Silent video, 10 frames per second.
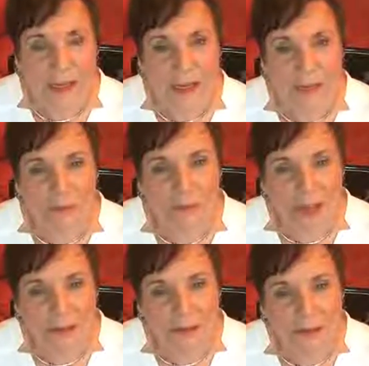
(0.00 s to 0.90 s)
And
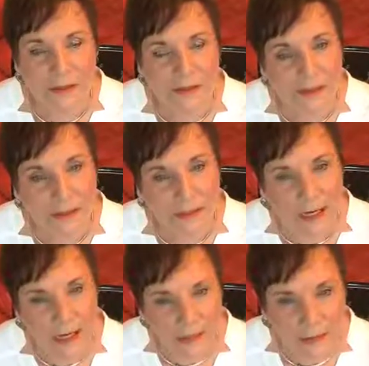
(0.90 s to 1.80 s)
that's the
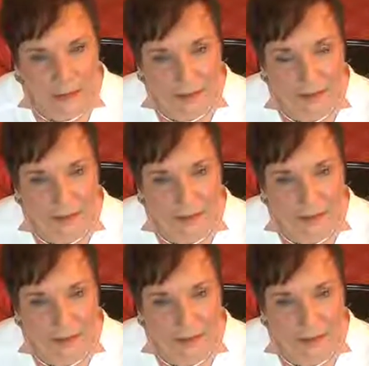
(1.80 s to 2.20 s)
state